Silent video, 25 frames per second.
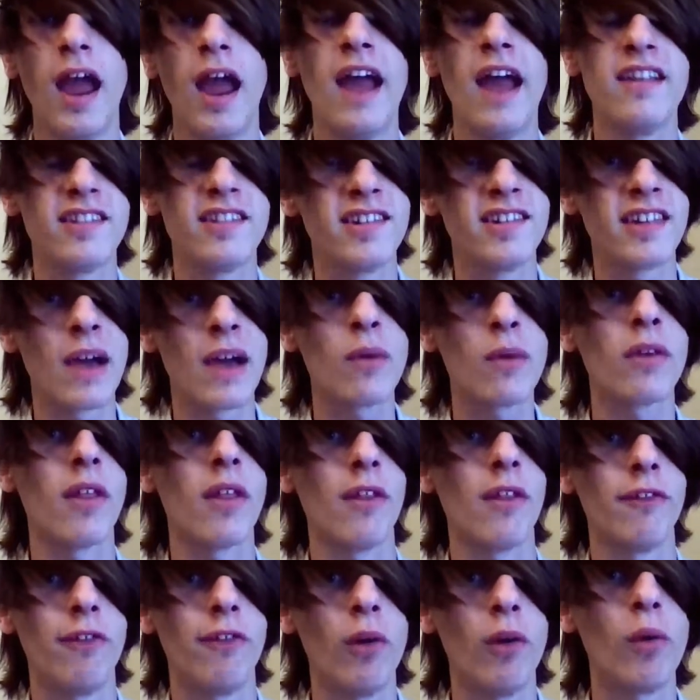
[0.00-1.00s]
And since I was
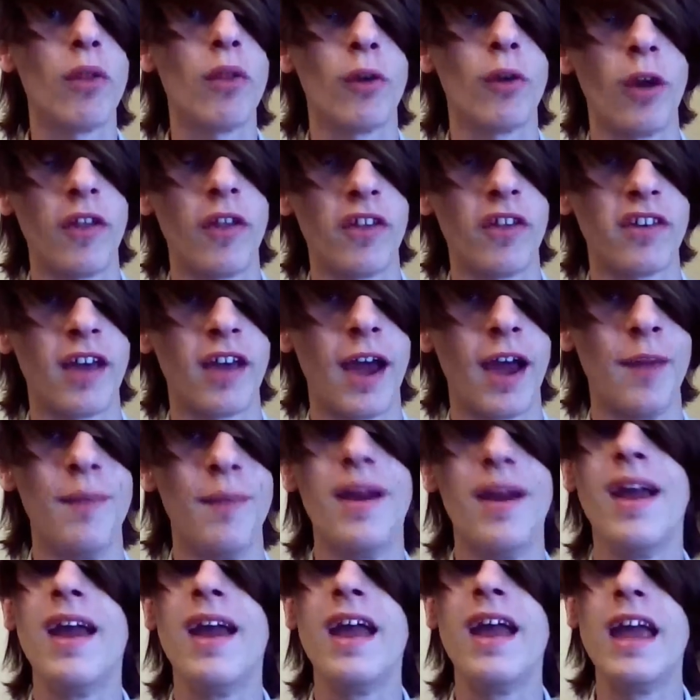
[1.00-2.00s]
on the phone with her at the time,
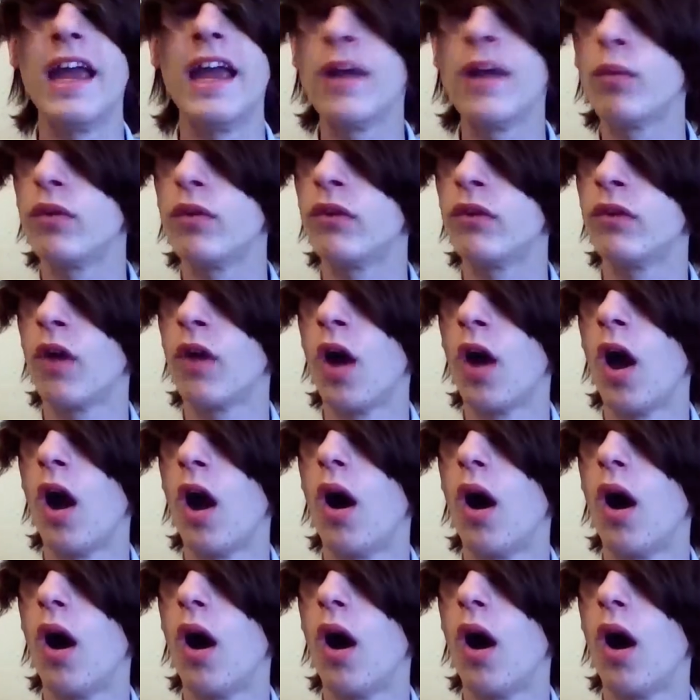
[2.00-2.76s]
it was